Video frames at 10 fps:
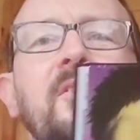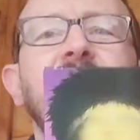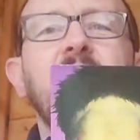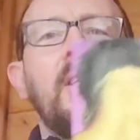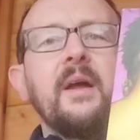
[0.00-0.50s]

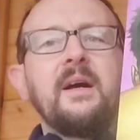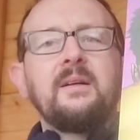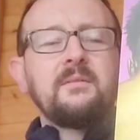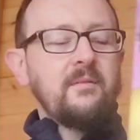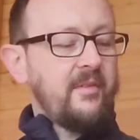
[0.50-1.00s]
flyer
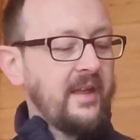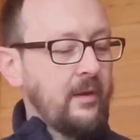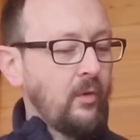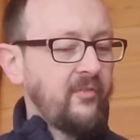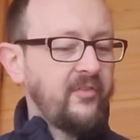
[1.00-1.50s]

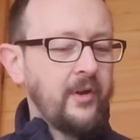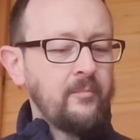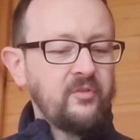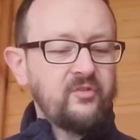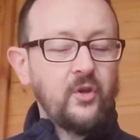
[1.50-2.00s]
there off
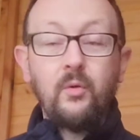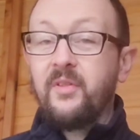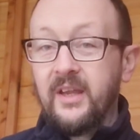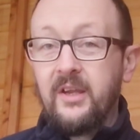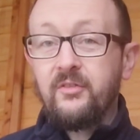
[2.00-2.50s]
Stu.
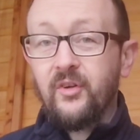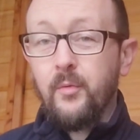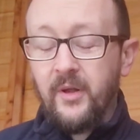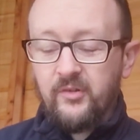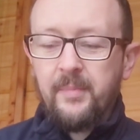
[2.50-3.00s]
Thank you so
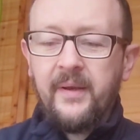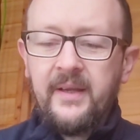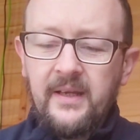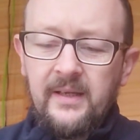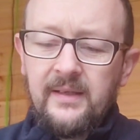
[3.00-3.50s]
much,
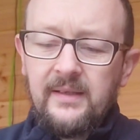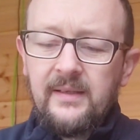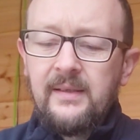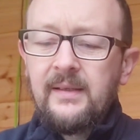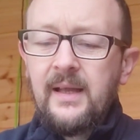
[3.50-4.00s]
buddy.
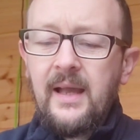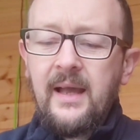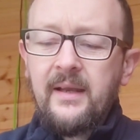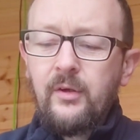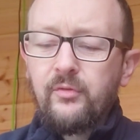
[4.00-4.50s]

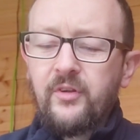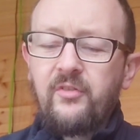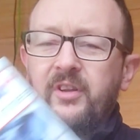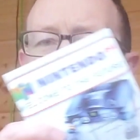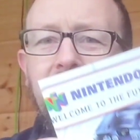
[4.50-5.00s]
And he also
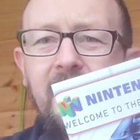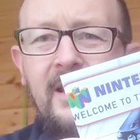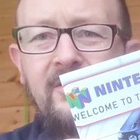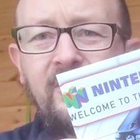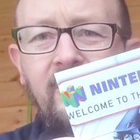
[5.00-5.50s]
sent me an
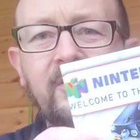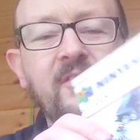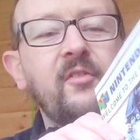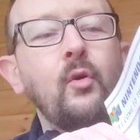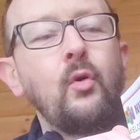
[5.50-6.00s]

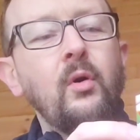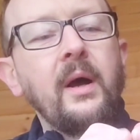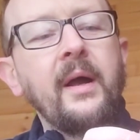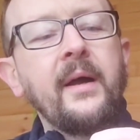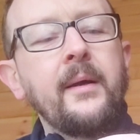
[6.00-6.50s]

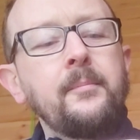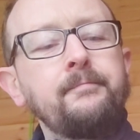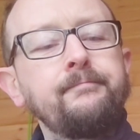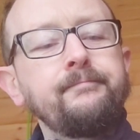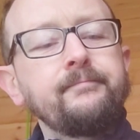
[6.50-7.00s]

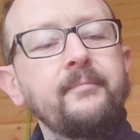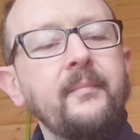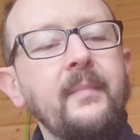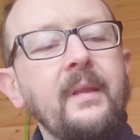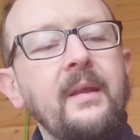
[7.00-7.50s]
N64,
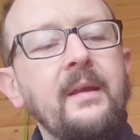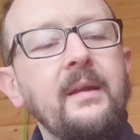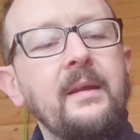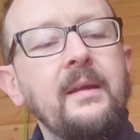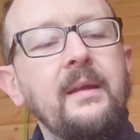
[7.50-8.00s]

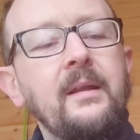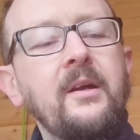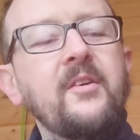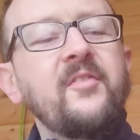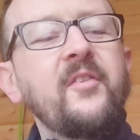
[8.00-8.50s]

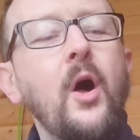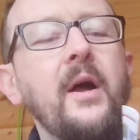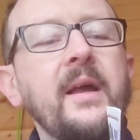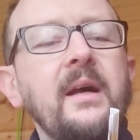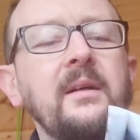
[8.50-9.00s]
like a
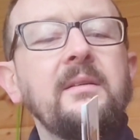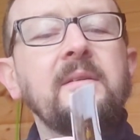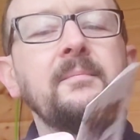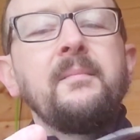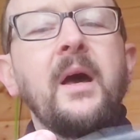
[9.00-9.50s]
flyer.
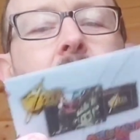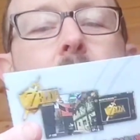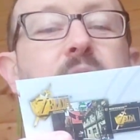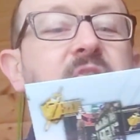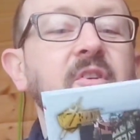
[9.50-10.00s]
And I
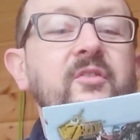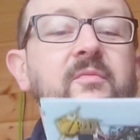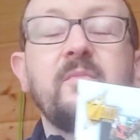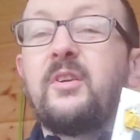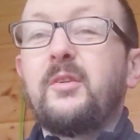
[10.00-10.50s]
was just,
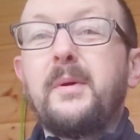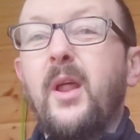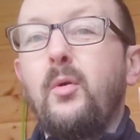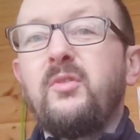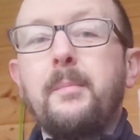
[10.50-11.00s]
because I'm a
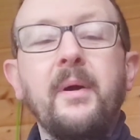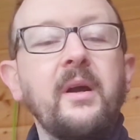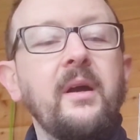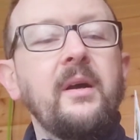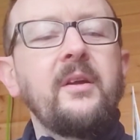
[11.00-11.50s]
nosy
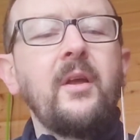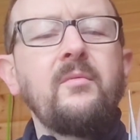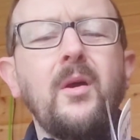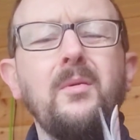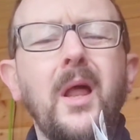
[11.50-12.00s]
bugger, I don't
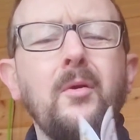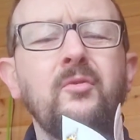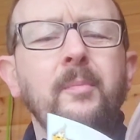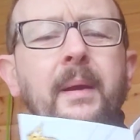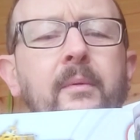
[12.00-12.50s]
know
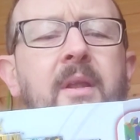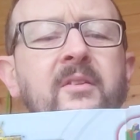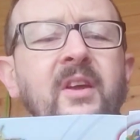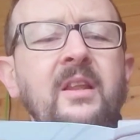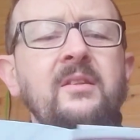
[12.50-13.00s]
loads about
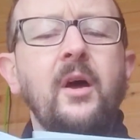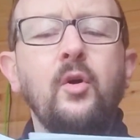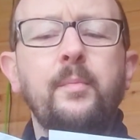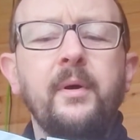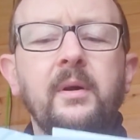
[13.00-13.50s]

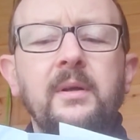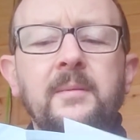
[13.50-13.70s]
Nintendo, but